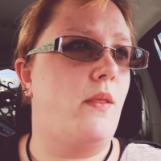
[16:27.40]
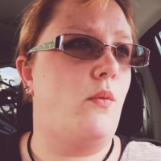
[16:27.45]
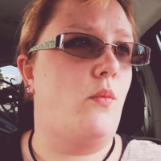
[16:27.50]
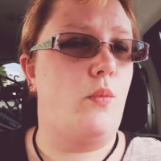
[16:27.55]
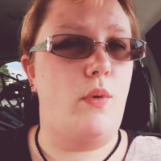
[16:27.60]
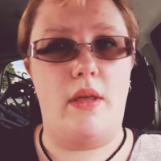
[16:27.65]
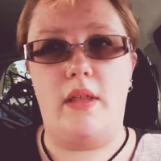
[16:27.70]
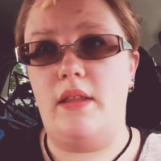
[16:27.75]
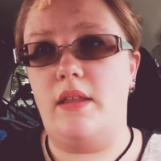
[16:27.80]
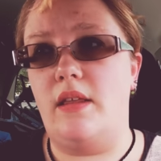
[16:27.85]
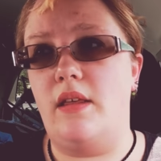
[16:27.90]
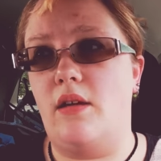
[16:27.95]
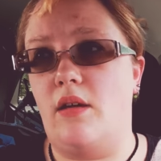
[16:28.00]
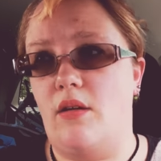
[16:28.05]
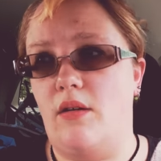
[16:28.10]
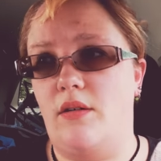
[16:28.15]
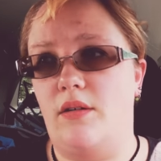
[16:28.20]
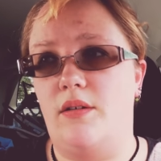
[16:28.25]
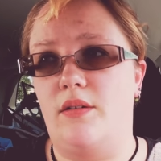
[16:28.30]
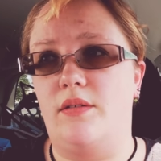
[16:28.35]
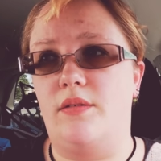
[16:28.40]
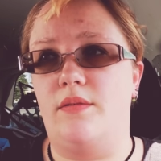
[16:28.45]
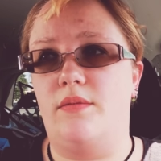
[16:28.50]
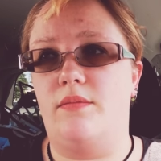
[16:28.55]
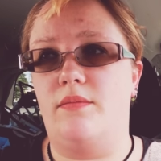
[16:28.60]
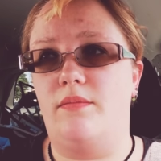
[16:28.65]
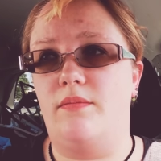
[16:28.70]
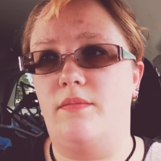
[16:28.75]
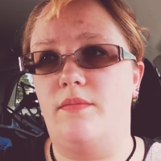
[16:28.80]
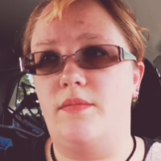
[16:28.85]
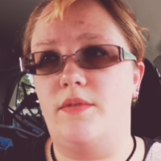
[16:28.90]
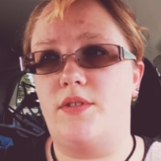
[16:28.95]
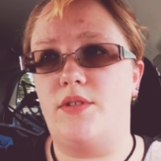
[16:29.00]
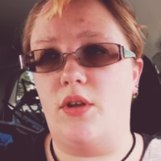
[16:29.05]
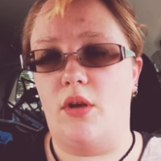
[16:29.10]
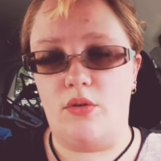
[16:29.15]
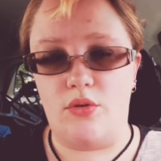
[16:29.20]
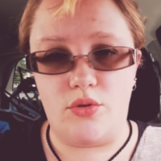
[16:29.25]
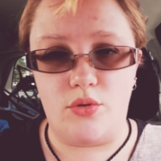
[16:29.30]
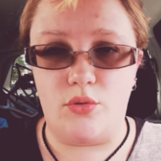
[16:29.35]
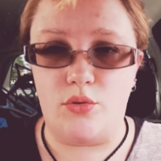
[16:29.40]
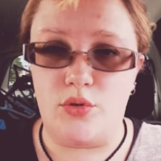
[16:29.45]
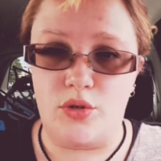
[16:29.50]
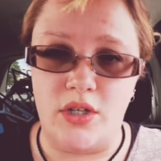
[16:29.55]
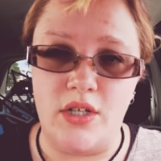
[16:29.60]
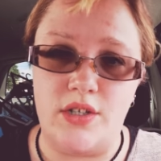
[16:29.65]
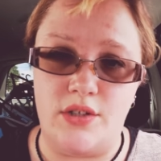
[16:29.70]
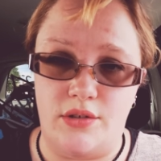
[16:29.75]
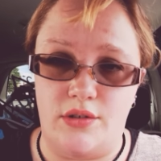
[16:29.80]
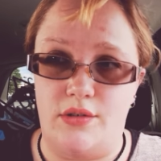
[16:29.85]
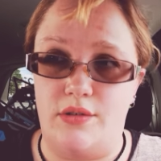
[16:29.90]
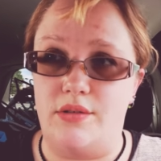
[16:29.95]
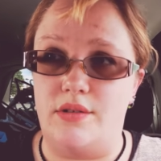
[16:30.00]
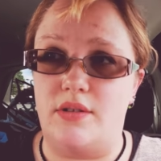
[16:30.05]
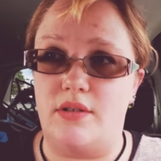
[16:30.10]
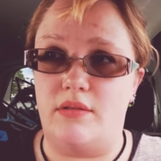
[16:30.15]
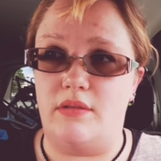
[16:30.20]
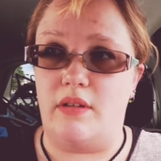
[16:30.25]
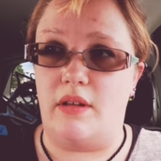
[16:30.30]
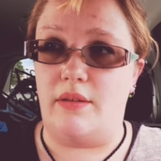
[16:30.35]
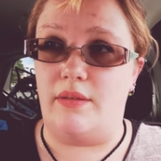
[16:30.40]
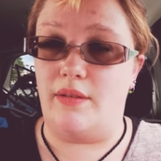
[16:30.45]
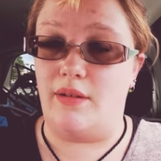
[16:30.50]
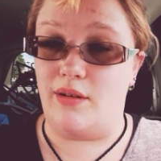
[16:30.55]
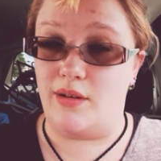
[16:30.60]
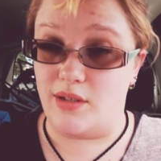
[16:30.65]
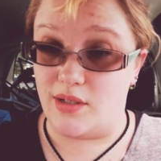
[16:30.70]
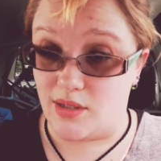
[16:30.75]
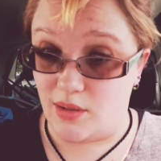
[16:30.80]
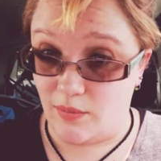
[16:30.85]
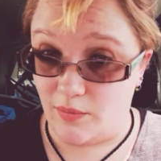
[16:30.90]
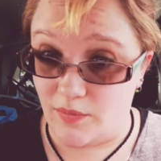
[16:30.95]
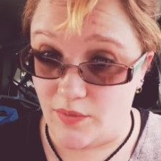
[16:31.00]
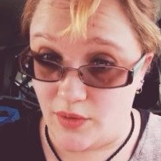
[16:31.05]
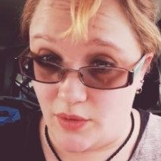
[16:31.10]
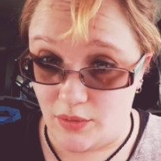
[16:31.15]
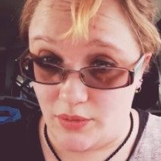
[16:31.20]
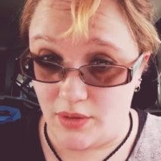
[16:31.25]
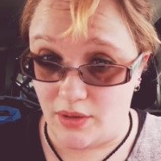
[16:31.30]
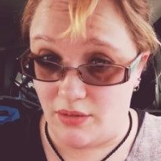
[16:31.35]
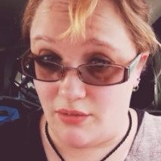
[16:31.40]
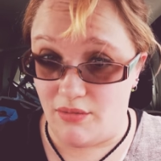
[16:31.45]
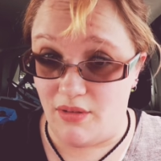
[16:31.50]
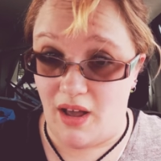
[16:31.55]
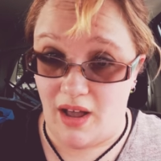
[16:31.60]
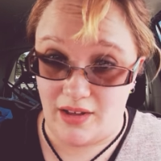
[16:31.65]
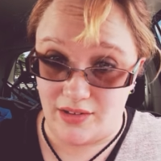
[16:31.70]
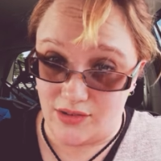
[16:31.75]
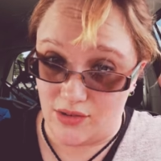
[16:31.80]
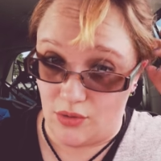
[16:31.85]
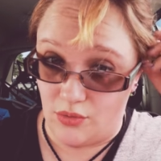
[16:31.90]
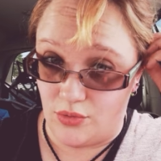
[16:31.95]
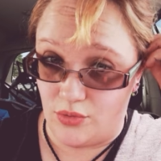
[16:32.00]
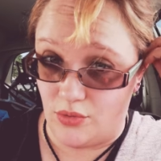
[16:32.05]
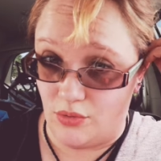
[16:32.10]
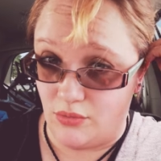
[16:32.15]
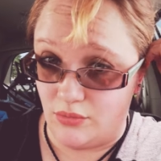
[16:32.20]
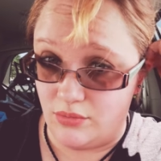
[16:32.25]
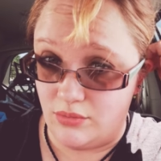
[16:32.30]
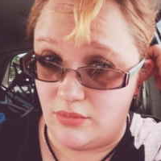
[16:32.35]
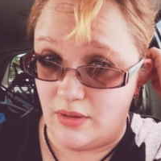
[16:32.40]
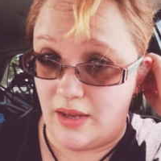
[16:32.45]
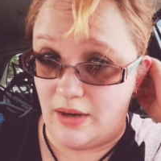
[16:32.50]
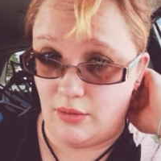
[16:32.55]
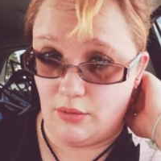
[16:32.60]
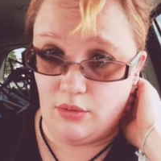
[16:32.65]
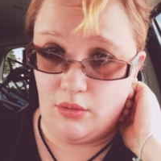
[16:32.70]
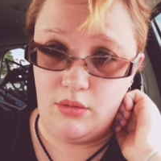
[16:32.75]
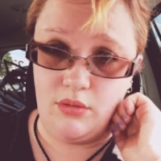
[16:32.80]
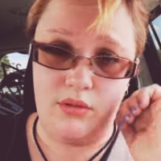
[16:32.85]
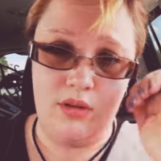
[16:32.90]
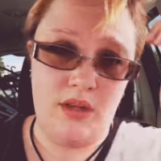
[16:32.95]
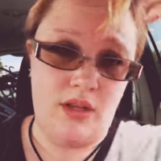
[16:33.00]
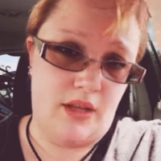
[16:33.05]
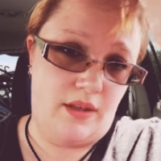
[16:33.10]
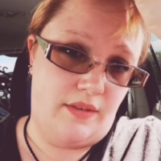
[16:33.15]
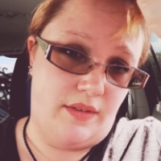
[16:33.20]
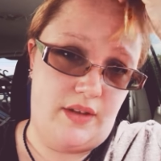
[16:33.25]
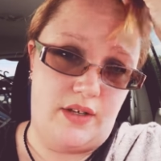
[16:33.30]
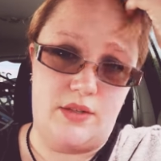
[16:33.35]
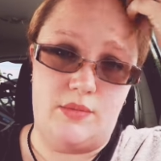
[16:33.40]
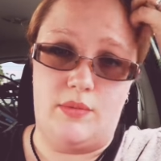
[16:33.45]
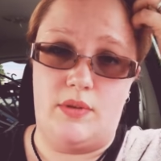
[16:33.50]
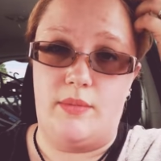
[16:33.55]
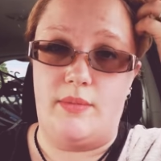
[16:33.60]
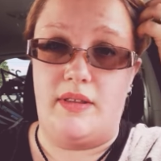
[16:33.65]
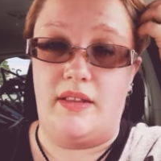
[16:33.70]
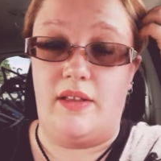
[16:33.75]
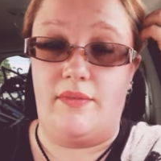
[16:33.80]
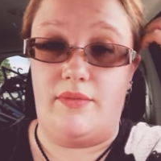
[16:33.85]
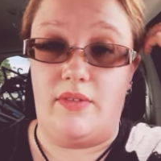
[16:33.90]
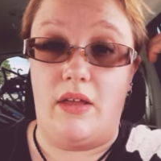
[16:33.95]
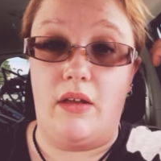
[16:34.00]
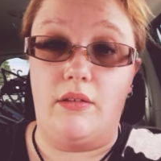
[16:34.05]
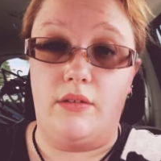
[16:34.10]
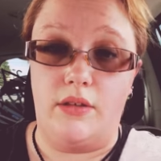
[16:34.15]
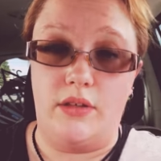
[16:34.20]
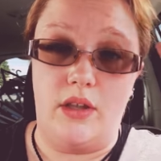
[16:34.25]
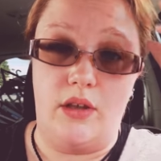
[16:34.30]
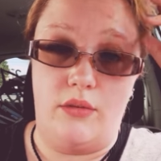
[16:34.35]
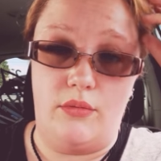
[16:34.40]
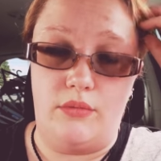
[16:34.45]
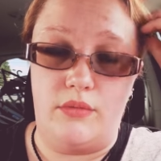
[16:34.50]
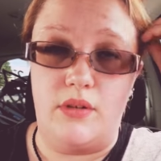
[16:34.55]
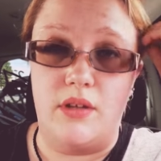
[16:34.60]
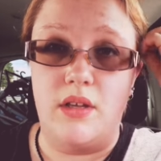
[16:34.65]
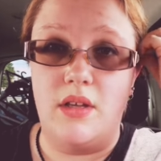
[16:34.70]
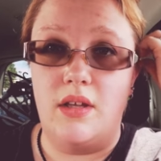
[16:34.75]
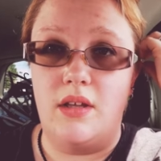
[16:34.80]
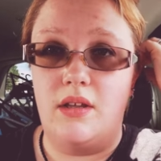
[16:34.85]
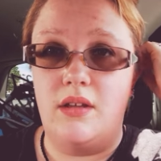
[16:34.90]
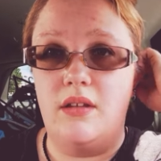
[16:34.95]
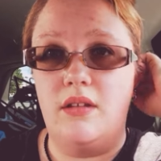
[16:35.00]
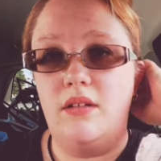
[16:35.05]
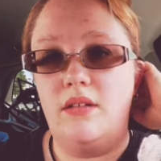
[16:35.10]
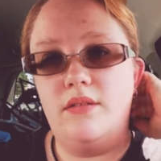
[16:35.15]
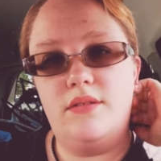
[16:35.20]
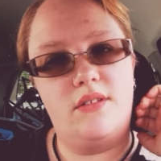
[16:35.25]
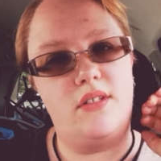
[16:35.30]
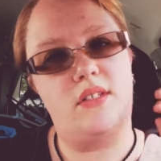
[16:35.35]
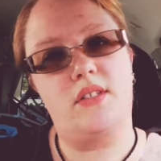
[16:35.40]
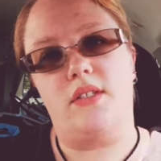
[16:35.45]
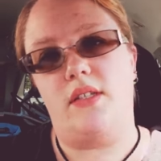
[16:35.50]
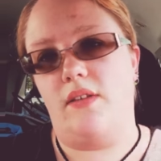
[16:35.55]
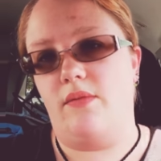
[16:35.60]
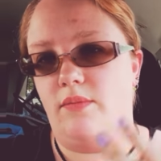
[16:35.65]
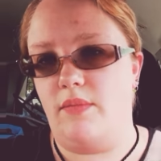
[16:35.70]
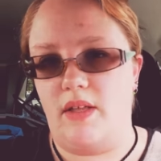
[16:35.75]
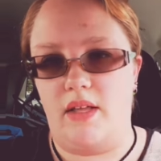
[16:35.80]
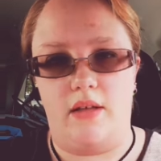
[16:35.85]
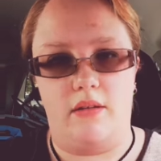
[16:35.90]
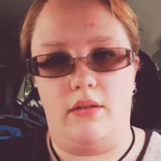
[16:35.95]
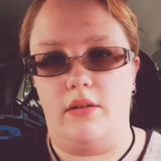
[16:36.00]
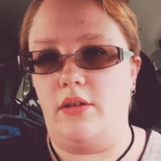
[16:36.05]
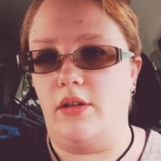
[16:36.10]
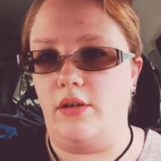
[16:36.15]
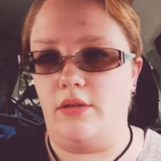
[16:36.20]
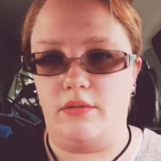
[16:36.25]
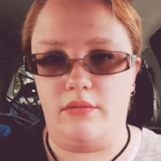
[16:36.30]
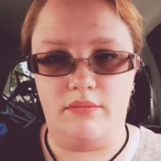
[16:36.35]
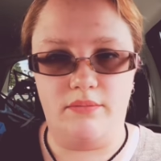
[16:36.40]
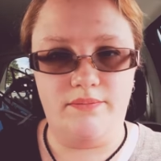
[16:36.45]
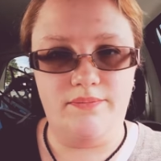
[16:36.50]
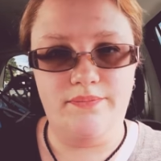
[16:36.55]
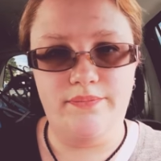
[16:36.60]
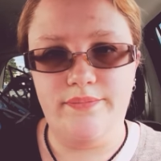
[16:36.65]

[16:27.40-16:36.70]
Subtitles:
We are social creatures. Now, there are some few that are not social at all, and they just want to be left the hell alone. Just leave them the hell alone.